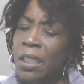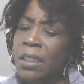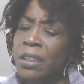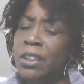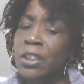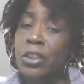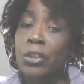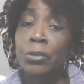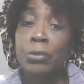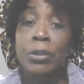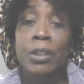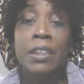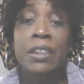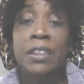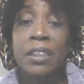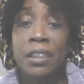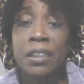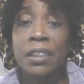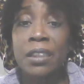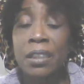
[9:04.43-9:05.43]

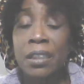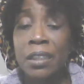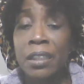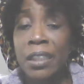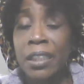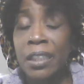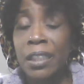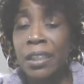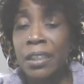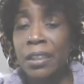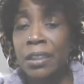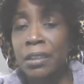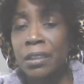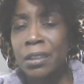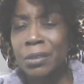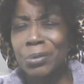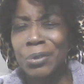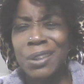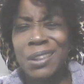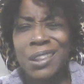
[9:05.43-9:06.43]
Teresa
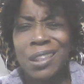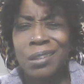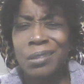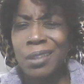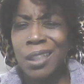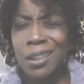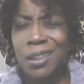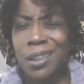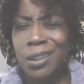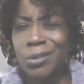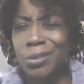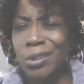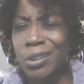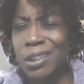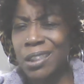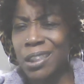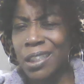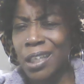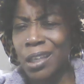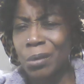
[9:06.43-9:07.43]
don't like that dress
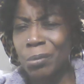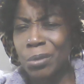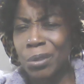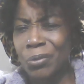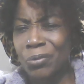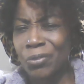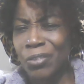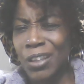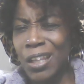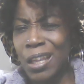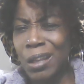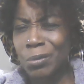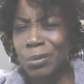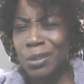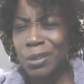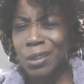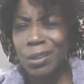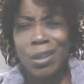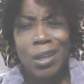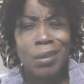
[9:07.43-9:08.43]
she got on with them flowers.
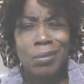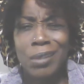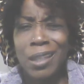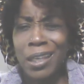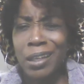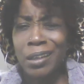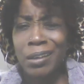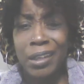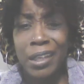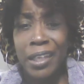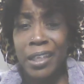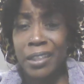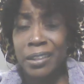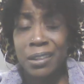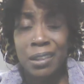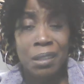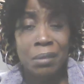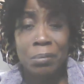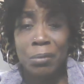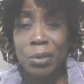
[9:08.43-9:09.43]
Oh, I don't like her hair.
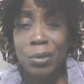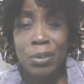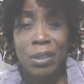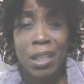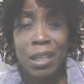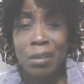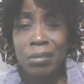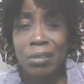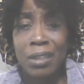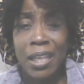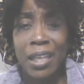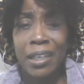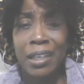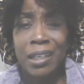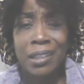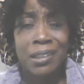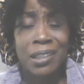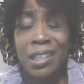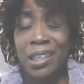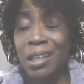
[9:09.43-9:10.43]
Something on I don't like.
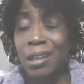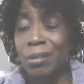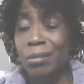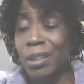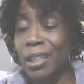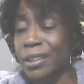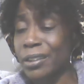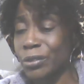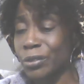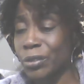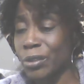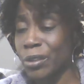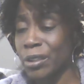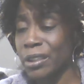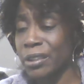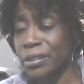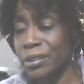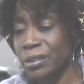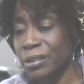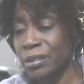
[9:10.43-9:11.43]
I think I don't like the
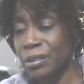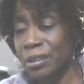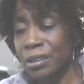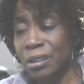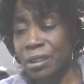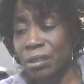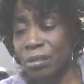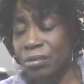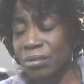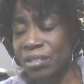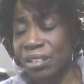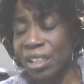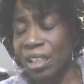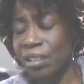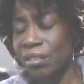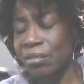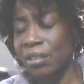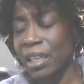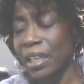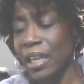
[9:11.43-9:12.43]
dress. I
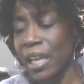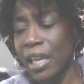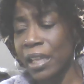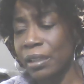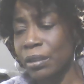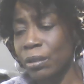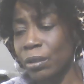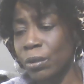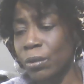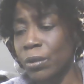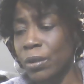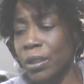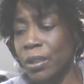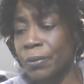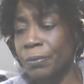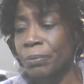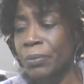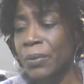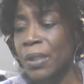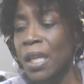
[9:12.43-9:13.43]
don't like how it look on her.
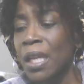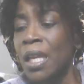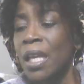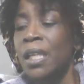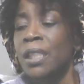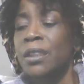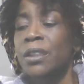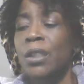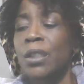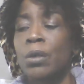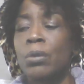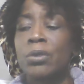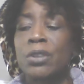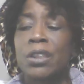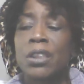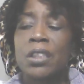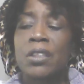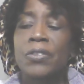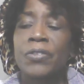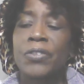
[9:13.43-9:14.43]
So
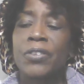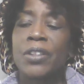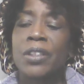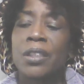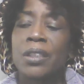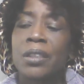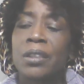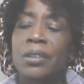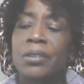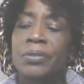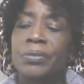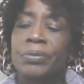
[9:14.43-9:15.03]
Jennifer